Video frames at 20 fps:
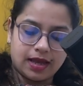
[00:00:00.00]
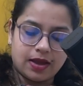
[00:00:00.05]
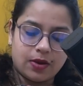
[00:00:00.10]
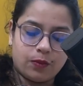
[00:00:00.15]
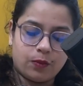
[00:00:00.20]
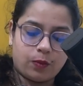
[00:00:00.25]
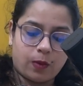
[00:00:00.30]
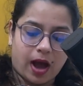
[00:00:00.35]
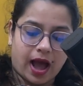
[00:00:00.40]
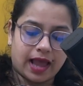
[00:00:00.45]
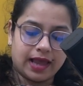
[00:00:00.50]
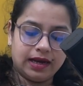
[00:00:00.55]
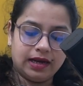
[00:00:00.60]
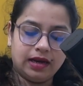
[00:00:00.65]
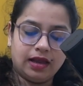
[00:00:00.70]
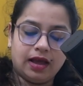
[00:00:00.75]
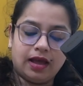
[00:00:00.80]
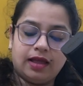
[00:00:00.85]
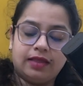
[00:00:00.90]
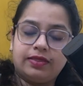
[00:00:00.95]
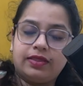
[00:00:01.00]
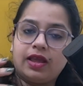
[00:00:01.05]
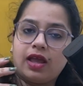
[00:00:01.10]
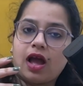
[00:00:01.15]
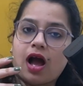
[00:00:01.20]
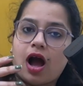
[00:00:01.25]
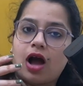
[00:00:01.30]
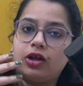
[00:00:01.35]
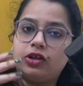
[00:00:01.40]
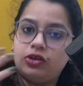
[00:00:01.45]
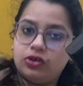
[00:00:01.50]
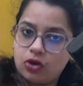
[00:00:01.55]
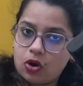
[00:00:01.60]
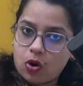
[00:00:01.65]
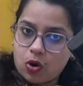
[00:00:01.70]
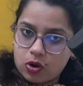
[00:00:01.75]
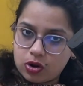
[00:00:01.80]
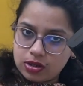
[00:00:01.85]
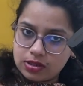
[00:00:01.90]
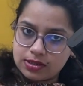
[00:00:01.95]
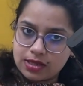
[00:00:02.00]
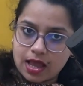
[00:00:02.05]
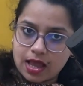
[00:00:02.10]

While they are yours,